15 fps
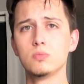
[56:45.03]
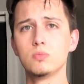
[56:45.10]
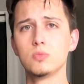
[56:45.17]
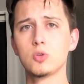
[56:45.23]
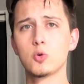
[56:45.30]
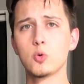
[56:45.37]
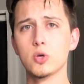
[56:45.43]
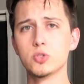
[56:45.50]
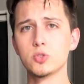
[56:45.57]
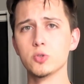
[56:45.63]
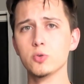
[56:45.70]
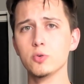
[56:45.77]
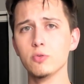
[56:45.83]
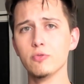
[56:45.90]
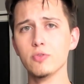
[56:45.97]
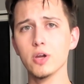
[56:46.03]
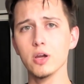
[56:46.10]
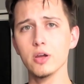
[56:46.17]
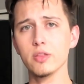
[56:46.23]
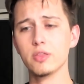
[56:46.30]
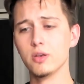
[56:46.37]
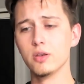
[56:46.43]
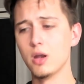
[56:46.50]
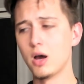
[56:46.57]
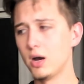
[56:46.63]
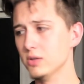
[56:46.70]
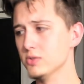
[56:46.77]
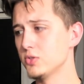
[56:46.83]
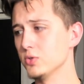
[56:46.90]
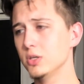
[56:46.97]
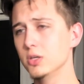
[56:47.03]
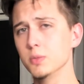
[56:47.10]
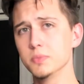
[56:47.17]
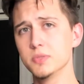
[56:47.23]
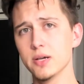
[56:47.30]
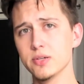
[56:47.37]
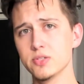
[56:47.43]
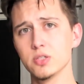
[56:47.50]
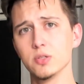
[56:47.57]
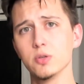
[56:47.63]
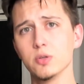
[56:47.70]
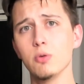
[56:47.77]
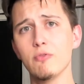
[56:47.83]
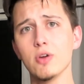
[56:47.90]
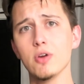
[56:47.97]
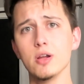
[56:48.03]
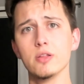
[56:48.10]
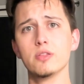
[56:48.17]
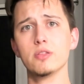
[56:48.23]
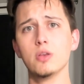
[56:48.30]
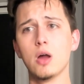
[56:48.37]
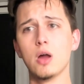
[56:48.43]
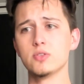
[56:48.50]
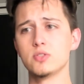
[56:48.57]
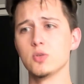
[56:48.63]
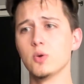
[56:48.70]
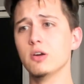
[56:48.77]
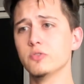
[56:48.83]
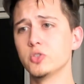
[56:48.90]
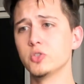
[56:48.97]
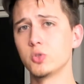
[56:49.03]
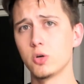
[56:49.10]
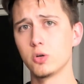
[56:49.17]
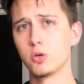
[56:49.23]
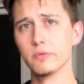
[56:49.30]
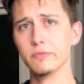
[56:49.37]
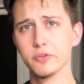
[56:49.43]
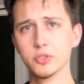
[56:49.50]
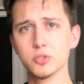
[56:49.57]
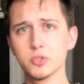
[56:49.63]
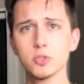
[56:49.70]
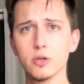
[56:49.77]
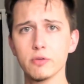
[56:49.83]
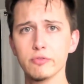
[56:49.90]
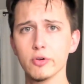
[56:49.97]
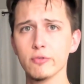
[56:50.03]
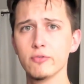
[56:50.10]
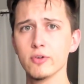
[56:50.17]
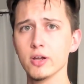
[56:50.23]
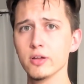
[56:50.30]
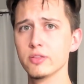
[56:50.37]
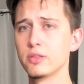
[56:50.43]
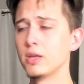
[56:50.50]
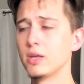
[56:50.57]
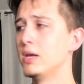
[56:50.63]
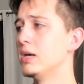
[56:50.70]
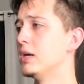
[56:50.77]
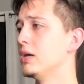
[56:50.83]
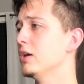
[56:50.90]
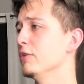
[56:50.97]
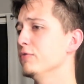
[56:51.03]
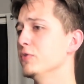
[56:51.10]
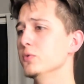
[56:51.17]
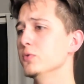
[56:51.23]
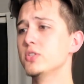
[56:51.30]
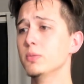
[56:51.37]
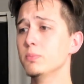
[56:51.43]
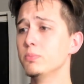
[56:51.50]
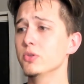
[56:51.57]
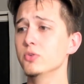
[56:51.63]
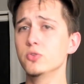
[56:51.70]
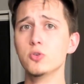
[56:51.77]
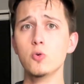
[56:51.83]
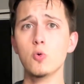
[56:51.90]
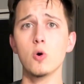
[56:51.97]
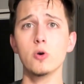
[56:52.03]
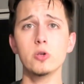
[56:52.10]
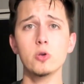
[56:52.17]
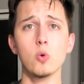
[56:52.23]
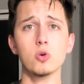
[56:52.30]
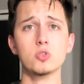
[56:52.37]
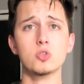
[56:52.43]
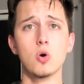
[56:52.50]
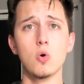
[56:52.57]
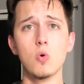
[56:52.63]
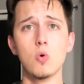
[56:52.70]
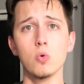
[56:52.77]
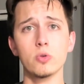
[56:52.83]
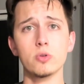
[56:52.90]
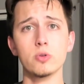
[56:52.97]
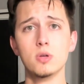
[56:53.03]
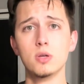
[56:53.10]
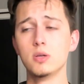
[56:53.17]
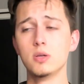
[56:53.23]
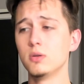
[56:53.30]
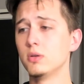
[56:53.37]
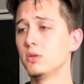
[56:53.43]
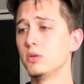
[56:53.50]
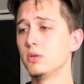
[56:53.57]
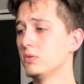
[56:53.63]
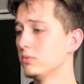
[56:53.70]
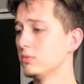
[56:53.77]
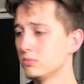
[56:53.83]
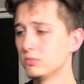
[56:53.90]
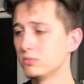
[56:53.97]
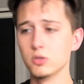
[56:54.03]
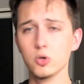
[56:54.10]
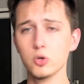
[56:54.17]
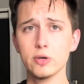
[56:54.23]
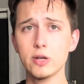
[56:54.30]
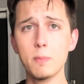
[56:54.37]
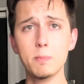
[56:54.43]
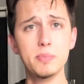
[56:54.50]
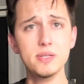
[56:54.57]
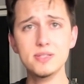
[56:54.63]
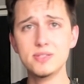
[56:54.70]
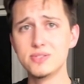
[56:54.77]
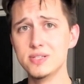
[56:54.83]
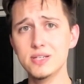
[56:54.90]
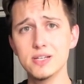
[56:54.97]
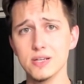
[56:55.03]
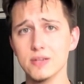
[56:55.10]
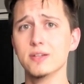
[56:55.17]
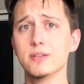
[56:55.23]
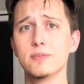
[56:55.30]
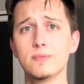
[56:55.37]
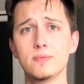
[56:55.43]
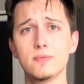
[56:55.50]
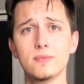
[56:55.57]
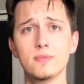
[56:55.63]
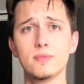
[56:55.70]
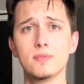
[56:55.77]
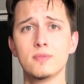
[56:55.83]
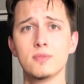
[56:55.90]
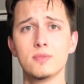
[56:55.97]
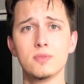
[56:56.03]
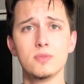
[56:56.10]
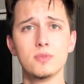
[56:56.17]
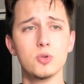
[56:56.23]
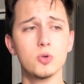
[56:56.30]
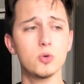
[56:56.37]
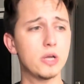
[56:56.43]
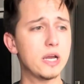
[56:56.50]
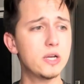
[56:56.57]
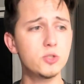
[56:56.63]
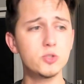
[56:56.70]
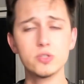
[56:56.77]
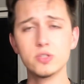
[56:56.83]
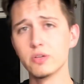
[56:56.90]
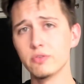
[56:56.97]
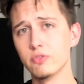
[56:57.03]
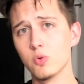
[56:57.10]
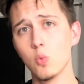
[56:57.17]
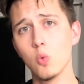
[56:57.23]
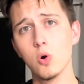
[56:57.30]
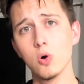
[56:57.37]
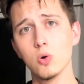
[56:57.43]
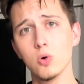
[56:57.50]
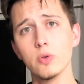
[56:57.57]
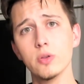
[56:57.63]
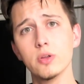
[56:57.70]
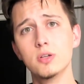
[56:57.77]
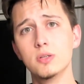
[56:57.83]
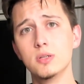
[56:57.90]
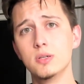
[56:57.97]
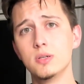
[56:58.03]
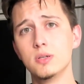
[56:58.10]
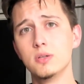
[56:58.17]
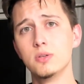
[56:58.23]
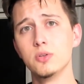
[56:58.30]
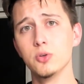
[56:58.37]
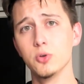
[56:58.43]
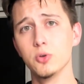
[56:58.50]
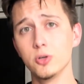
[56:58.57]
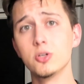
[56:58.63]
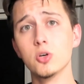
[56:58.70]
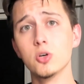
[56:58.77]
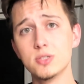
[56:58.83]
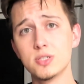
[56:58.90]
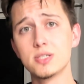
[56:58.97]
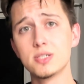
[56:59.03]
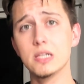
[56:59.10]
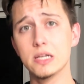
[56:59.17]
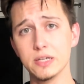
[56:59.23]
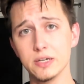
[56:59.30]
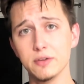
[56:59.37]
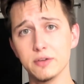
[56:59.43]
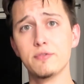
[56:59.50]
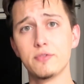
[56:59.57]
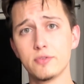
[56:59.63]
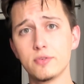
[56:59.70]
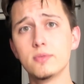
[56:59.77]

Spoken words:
question your faith, not to keep testing your faith, not to have strong conviction of your faith. If you simply do what you are told, you're an NPC. You're an agent of the world. You're a good slave.